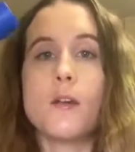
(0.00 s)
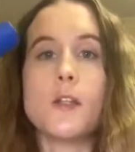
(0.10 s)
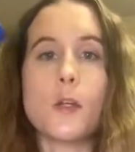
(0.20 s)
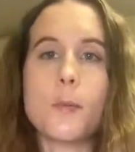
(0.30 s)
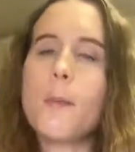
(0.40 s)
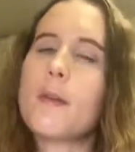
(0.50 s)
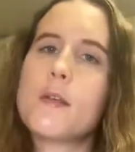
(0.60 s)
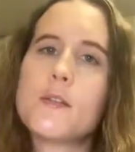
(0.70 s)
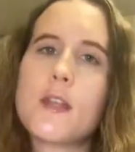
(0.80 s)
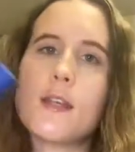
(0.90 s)
you could probably
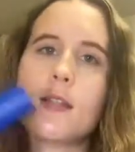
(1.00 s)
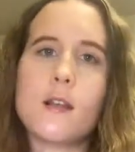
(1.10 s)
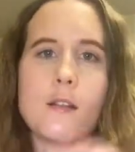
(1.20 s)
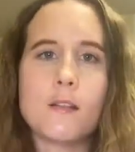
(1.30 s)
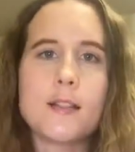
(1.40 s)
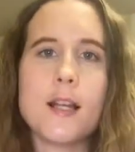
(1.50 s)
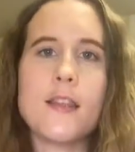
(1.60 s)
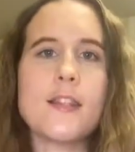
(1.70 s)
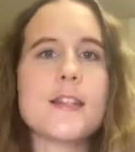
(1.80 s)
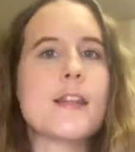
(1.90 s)
use this
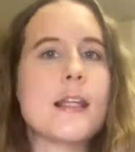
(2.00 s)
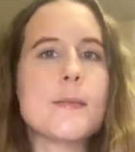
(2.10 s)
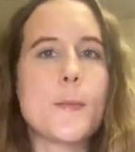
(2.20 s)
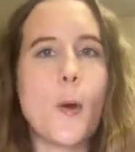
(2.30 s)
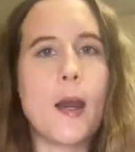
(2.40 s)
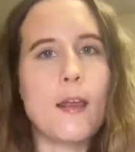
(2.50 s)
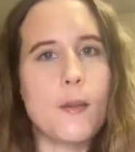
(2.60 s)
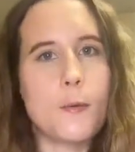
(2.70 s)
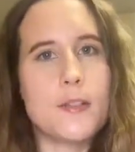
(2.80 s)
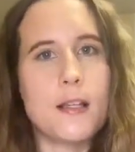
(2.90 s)
alongside the sleep spray
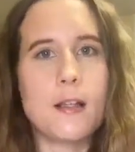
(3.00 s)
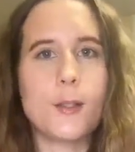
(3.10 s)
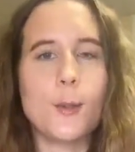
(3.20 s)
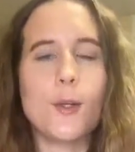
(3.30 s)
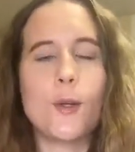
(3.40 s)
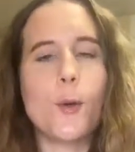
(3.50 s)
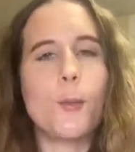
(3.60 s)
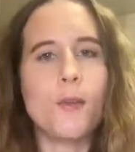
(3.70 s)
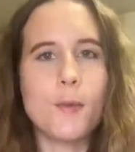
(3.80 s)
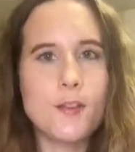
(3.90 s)
that was included a
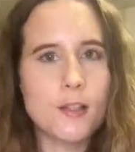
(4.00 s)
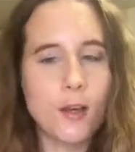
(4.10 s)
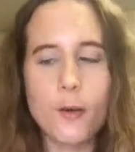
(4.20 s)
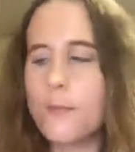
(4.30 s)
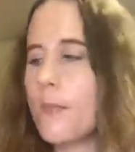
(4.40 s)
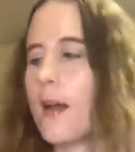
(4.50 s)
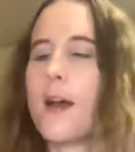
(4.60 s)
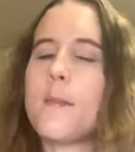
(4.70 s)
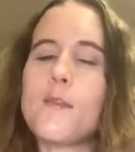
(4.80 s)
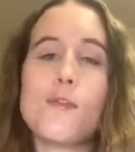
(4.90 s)
couple of months ago
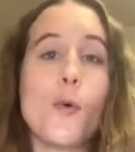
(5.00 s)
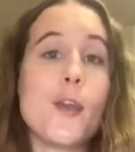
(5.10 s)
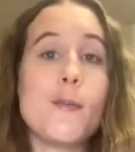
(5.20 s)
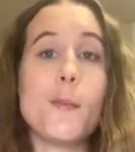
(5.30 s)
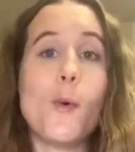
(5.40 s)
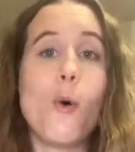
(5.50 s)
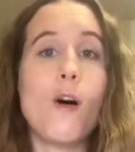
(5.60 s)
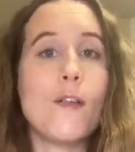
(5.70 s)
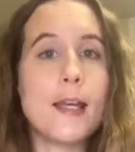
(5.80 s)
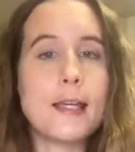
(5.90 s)
for even more
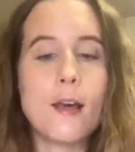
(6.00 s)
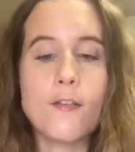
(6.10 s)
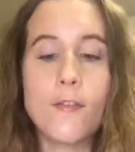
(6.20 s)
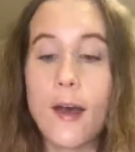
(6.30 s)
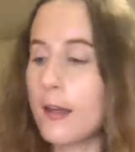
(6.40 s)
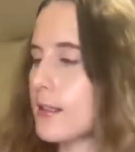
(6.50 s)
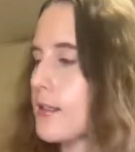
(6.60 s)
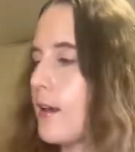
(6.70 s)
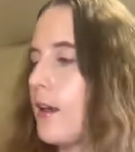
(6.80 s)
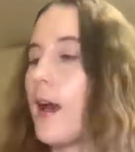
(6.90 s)
of a
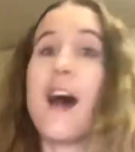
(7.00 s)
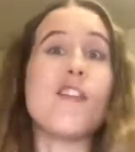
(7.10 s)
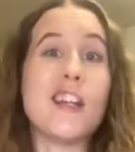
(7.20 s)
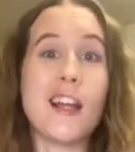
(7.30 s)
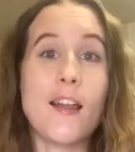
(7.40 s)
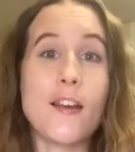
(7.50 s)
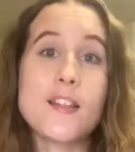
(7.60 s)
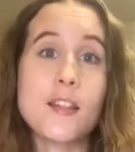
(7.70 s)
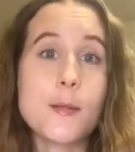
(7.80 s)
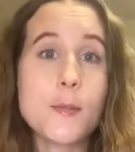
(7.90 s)
effect. I really like that
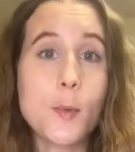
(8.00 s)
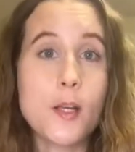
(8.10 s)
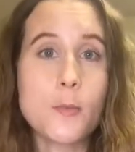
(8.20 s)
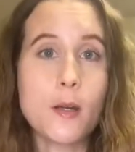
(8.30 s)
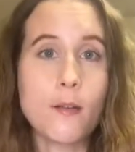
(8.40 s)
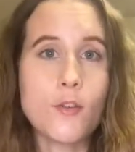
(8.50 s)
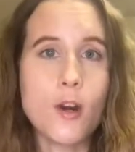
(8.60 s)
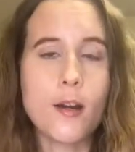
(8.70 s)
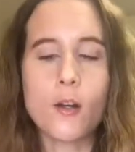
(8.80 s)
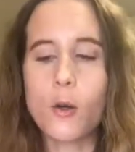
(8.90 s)
sleep spray as well. I've
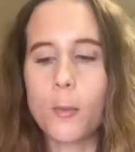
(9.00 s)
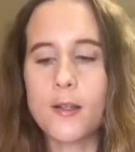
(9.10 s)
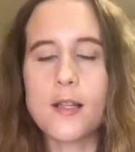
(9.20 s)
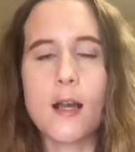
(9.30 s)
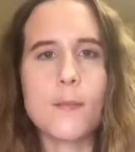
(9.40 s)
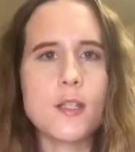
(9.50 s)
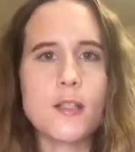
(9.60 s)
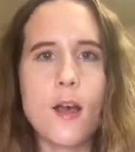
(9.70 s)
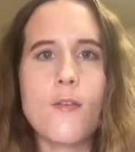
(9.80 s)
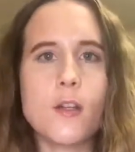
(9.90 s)
tried it a couple of times. It
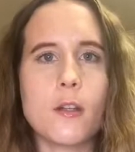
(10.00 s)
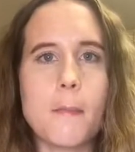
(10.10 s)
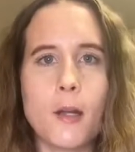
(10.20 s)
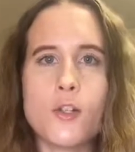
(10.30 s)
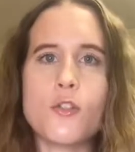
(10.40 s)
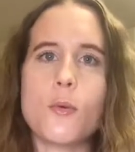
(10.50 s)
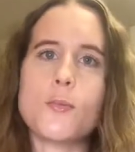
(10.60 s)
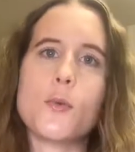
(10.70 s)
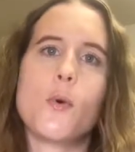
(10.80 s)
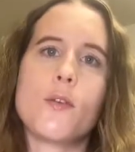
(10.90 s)
definitely matches up
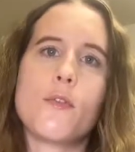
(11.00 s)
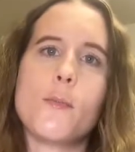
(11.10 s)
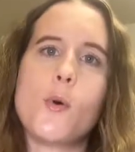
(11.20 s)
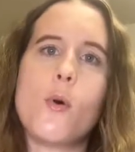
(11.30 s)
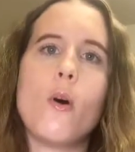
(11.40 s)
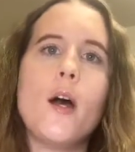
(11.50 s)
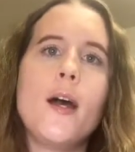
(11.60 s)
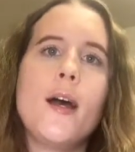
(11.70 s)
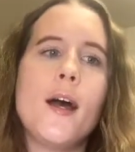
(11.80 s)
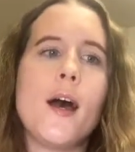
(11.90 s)
to one of the more,
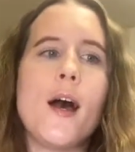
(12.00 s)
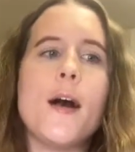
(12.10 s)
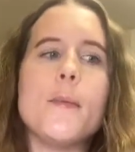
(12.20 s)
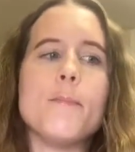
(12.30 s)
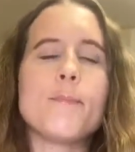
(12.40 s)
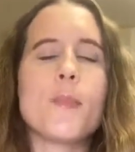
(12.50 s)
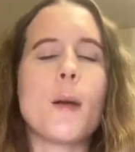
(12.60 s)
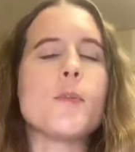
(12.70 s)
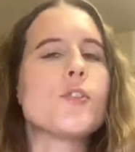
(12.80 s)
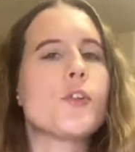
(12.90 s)

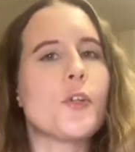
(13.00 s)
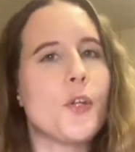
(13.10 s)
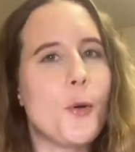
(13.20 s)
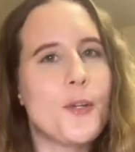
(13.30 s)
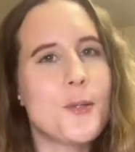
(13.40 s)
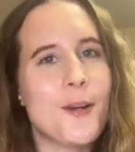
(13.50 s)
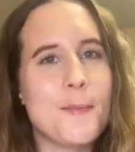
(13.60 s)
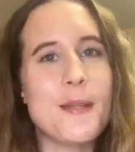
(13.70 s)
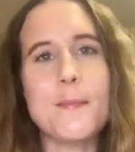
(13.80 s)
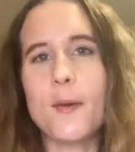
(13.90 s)
I'm sure you'll know which one
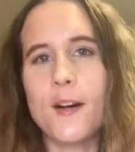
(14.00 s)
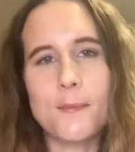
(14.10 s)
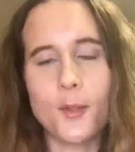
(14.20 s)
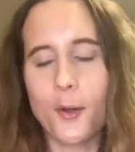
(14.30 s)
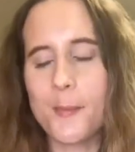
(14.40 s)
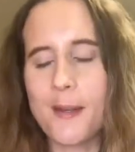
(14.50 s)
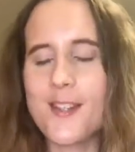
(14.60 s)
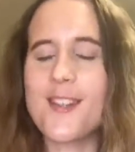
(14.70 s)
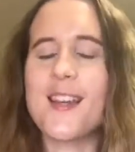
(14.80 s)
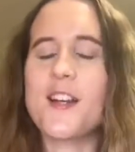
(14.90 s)
I mean, but I'm not going to
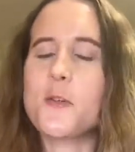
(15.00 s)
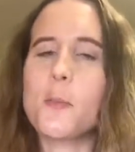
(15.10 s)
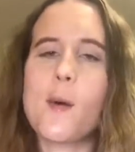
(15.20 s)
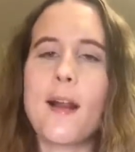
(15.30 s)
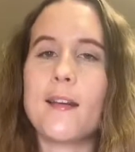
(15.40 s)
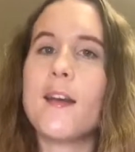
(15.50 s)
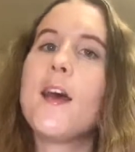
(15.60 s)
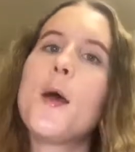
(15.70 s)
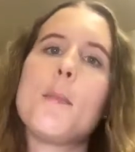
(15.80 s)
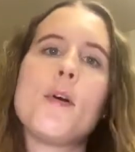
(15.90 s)
mention the actual brand,
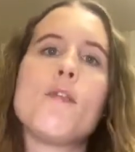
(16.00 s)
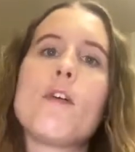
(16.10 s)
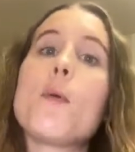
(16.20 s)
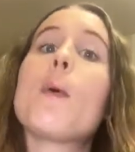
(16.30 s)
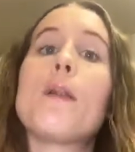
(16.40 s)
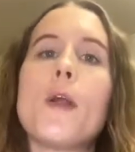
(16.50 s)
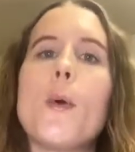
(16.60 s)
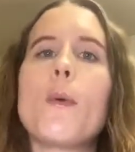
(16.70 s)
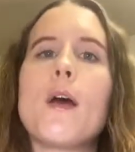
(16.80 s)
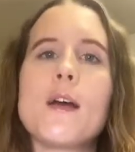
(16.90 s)
but a very
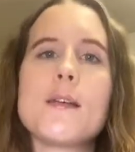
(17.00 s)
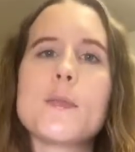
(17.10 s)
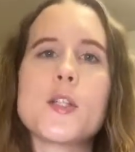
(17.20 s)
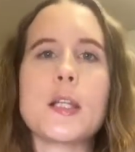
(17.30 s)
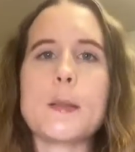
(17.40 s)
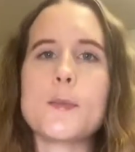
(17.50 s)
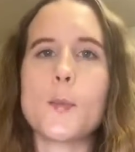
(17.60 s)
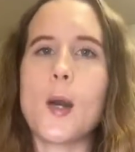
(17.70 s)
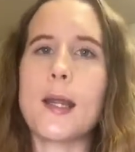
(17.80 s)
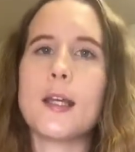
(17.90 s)
well-known sleep
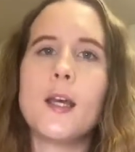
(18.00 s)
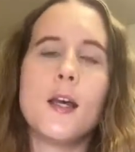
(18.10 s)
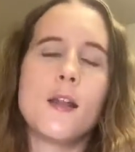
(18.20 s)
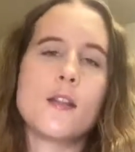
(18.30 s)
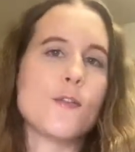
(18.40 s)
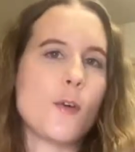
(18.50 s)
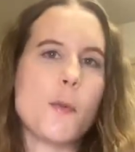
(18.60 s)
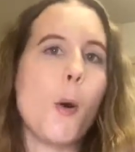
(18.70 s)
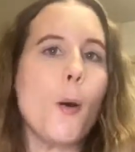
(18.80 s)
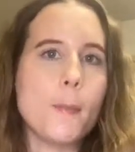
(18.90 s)
spray that's very
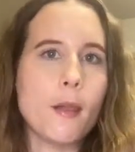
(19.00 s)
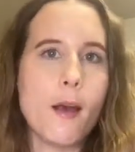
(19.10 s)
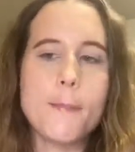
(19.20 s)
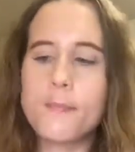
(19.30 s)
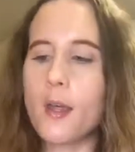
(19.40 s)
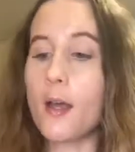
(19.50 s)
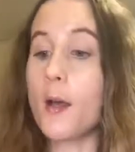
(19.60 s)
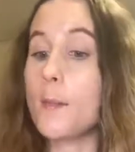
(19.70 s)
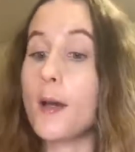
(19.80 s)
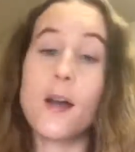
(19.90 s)
popular
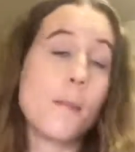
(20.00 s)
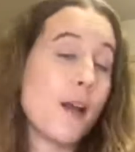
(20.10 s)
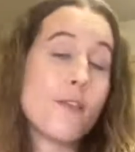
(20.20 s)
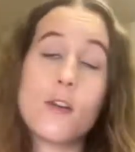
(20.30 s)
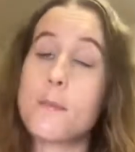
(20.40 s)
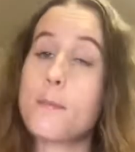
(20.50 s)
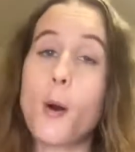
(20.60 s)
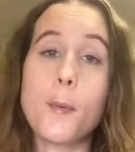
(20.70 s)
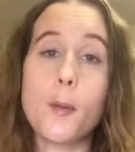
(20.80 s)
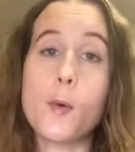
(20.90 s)
by a very
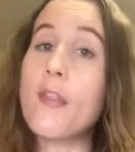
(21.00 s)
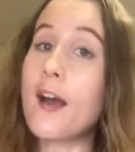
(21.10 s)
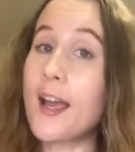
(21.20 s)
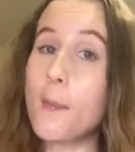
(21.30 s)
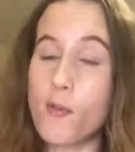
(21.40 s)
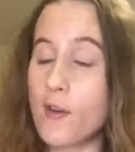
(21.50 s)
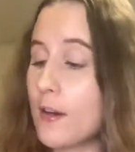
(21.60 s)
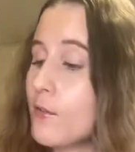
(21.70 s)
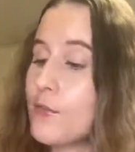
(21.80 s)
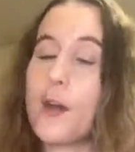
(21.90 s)
popular brand that I am a fan
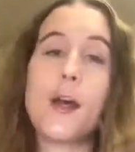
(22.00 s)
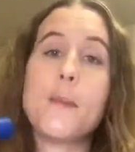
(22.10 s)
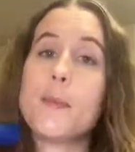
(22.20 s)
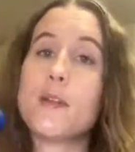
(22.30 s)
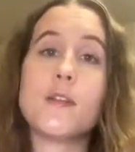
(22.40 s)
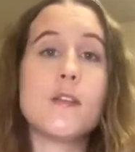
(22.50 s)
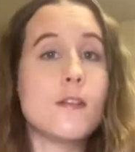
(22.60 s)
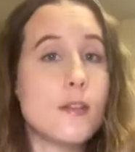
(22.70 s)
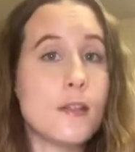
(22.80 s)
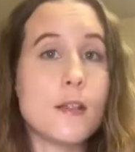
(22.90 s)
of, but
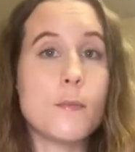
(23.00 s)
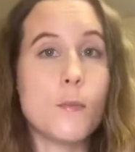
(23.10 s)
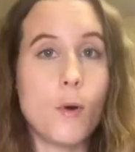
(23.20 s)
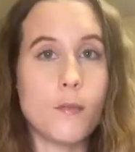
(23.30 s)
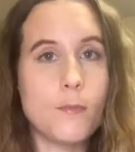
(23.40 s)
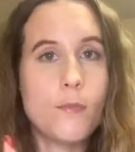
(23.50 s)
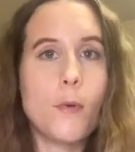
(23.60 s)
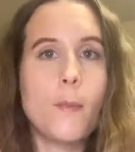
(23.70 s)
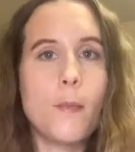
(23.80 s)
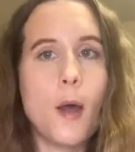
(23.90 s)
the one
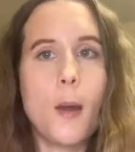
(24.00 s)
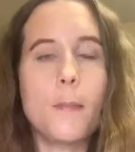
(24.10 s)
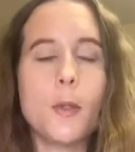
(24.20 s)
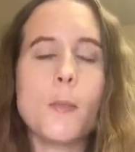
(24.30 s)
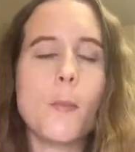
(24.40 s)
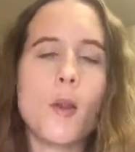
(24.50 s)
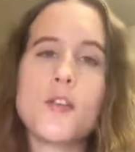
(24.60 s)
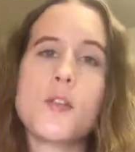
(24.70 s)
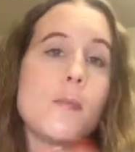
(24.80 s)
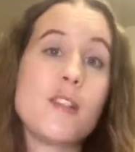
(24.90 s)
from Bloom and
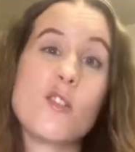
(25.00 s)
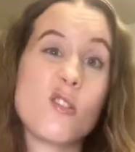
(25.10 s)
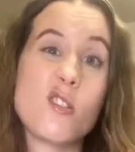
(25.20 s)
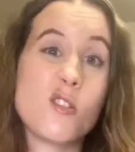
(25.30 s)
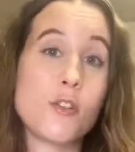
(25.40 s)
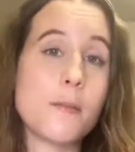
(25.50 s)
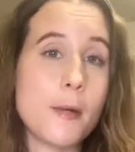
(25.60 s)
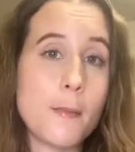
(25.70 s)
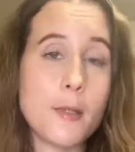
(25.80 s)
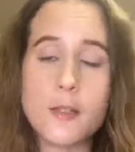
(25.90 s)
Blossom is just as good in
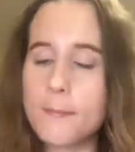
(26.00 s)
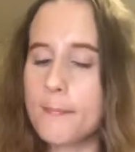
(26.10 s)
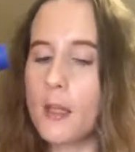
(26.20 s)
my opinion.